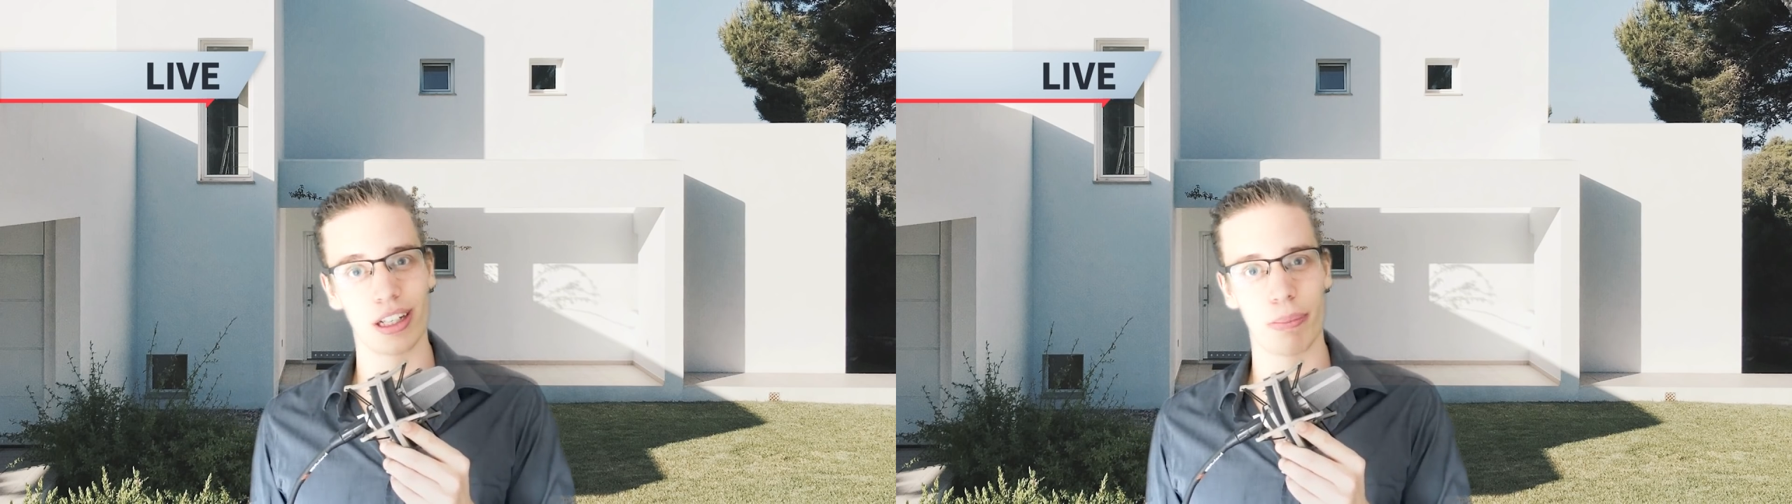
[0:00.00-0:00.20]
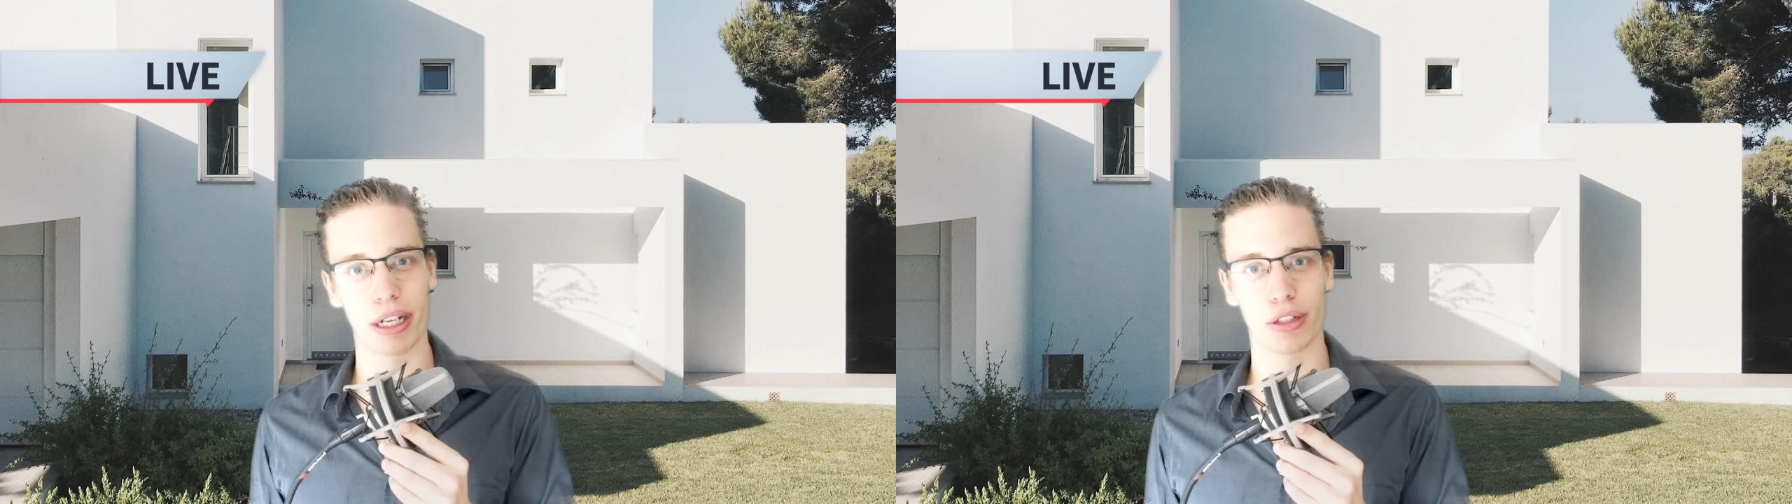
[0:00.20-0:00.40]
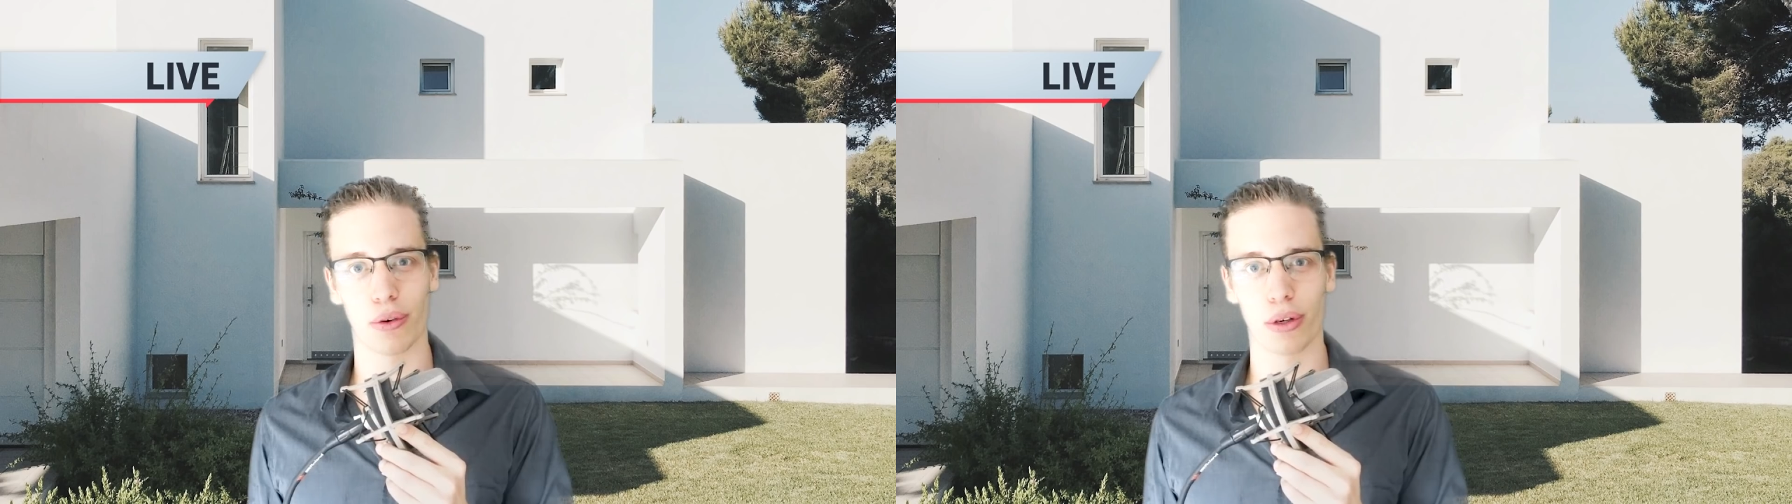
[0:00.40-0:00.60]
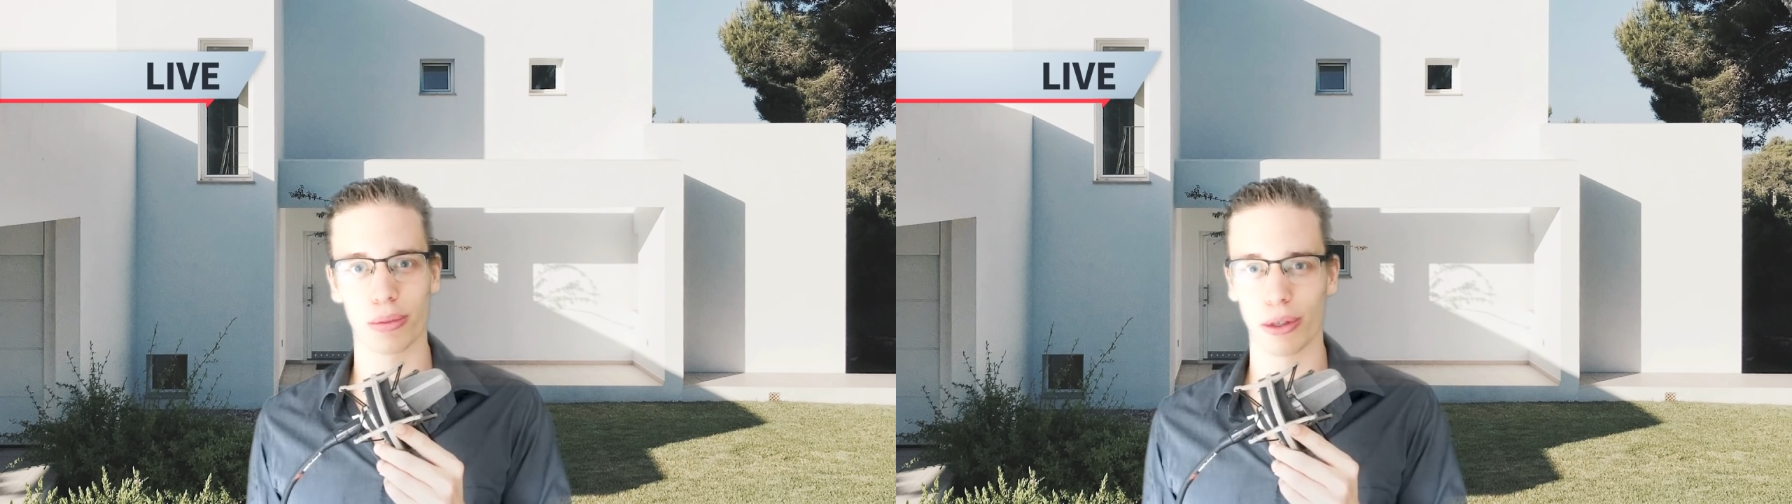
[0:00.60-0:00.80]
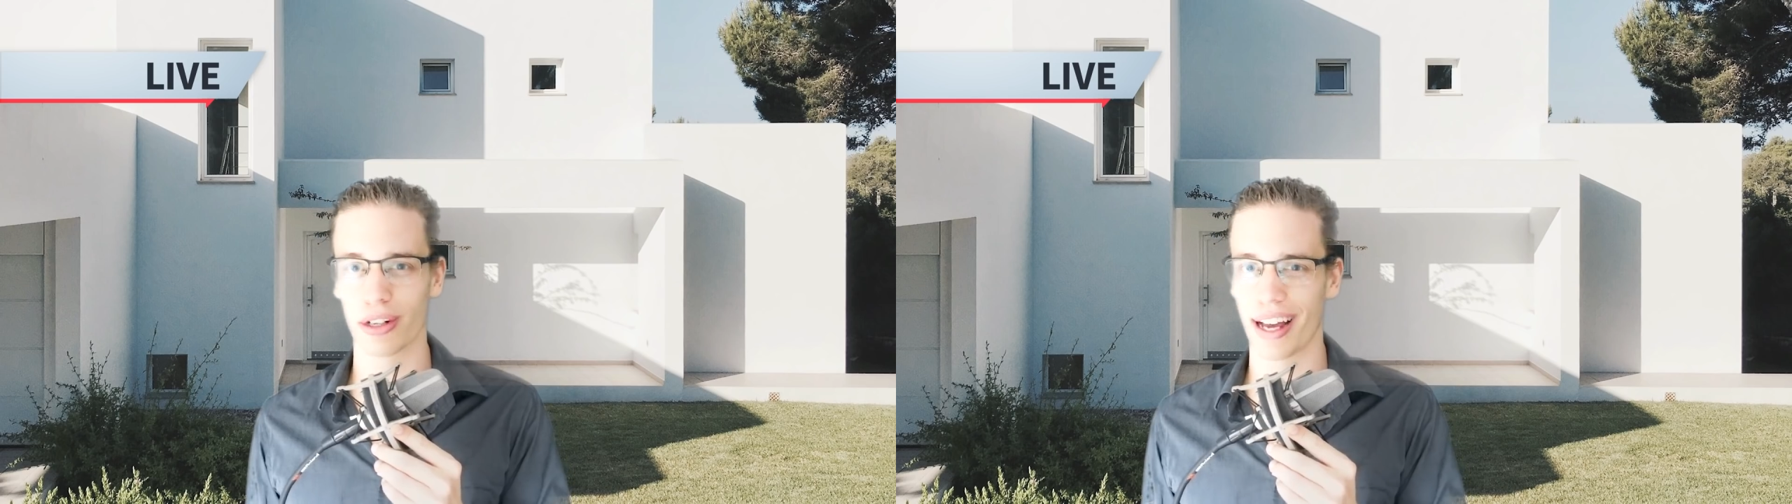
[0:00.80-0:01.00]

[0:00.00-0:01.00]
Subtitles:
the pitchforks most